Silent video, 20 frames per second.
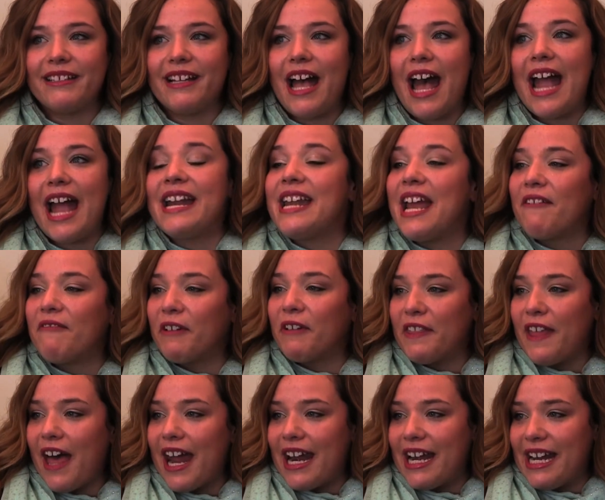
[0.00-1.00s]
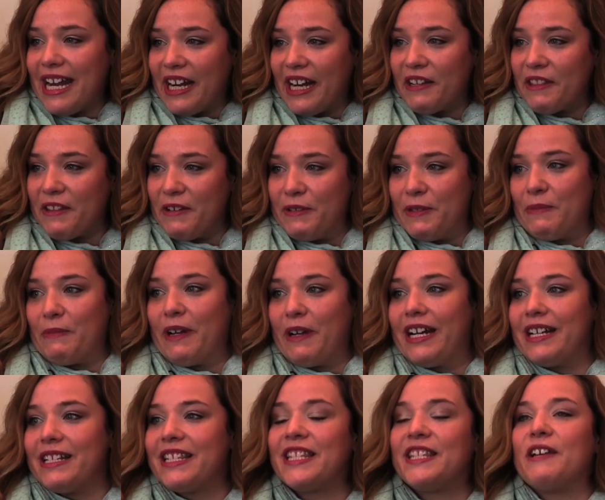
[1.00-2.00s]
I never thought I'd hear those
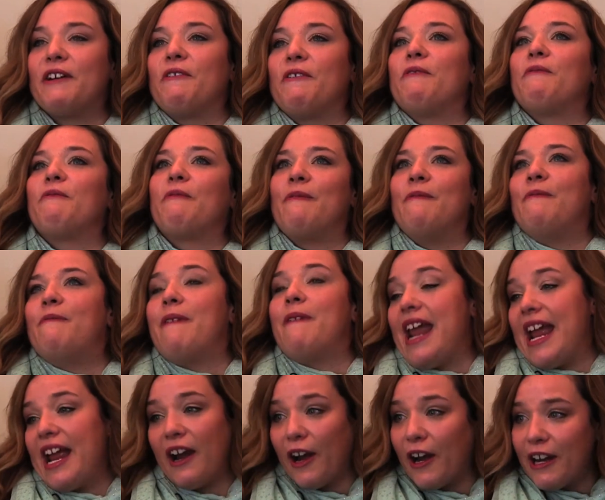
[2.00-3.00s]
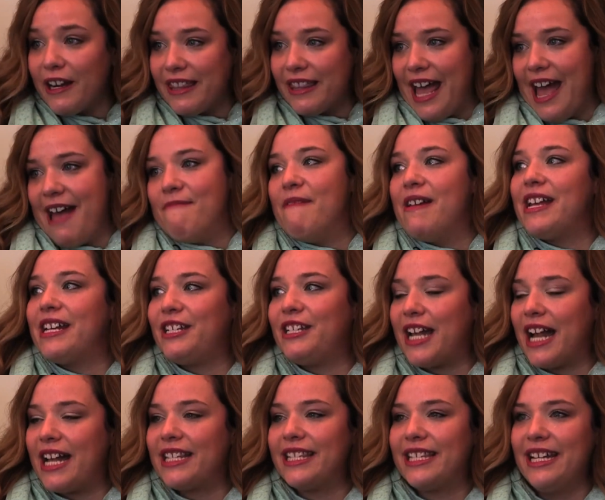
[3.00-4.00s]
words. So when I heard them,
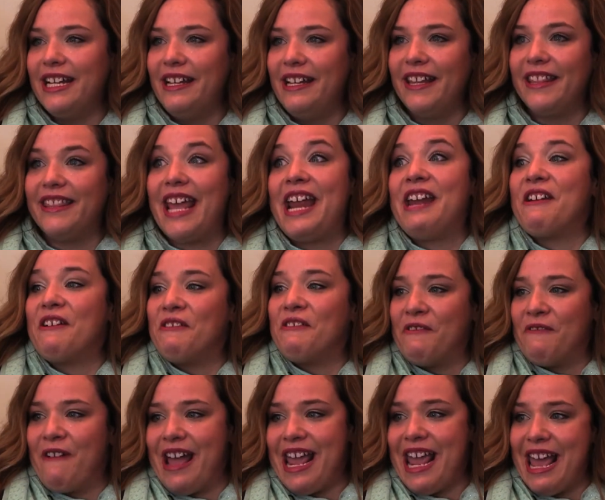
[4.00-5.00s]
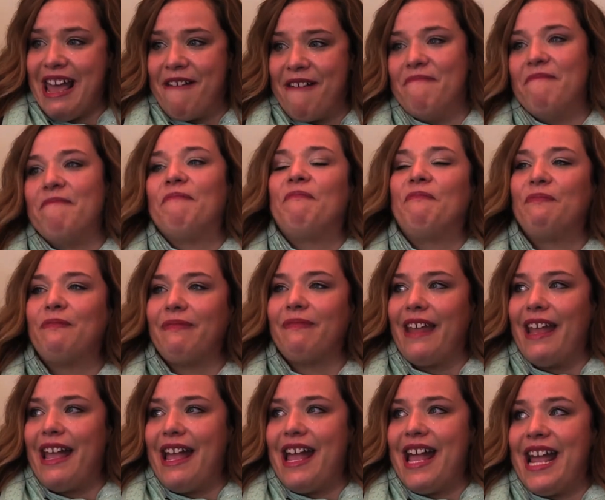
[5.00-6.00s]
they know who I am
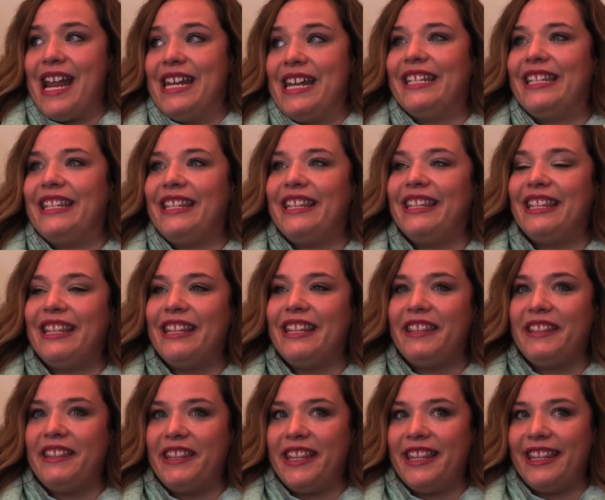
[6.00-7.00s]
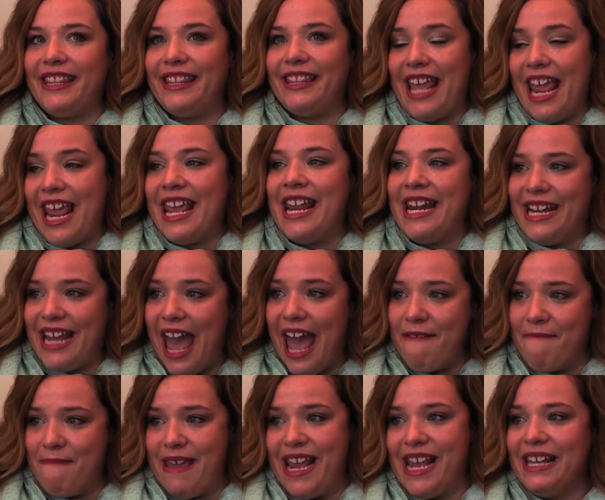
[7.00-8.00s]
and they can
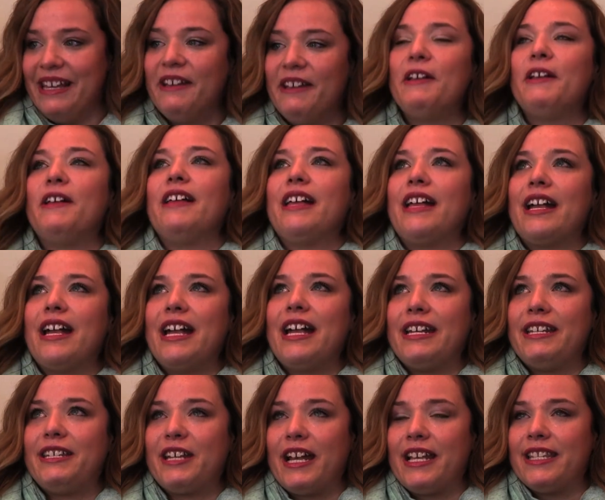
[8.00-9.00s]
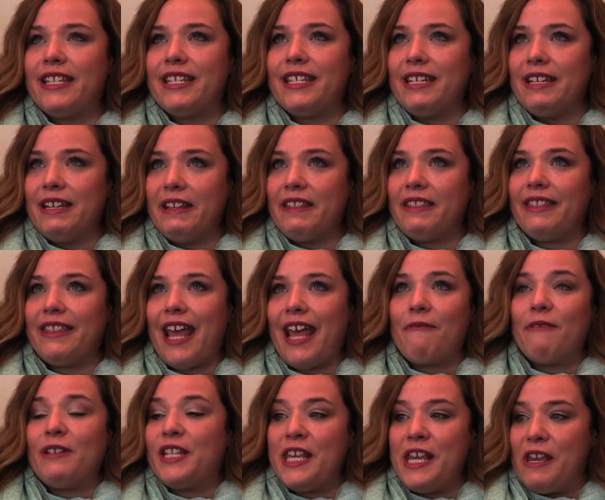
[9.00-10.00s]
get me. That
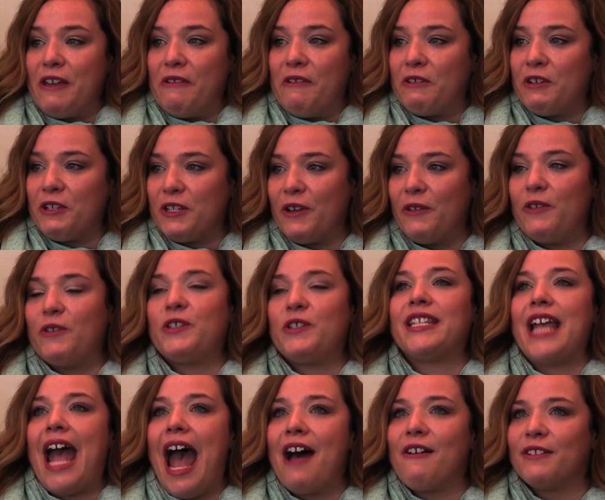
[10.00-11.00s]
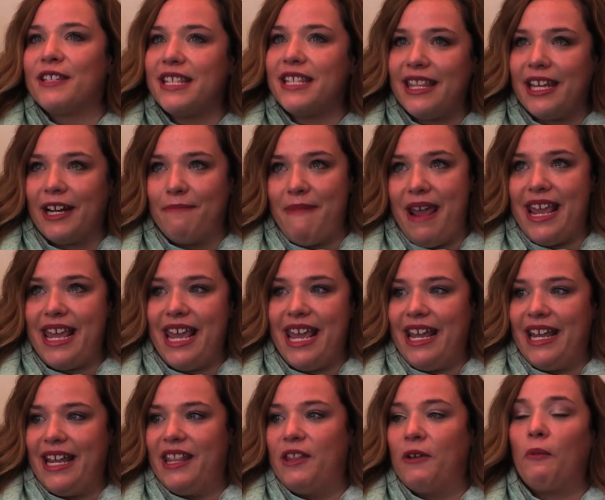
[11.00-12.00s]
was huge. So the sounds that they're
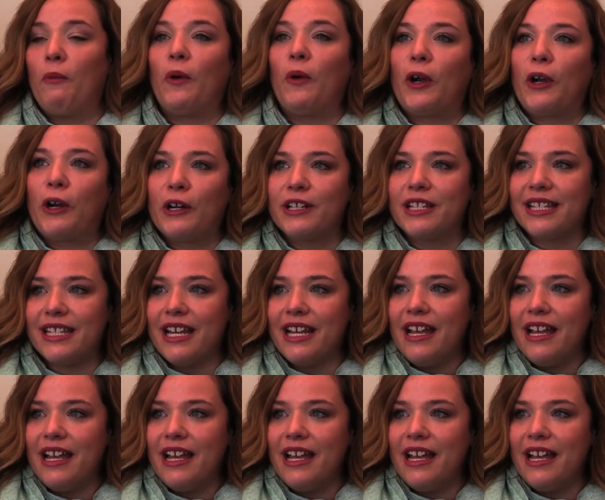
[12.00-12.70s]
making and the words,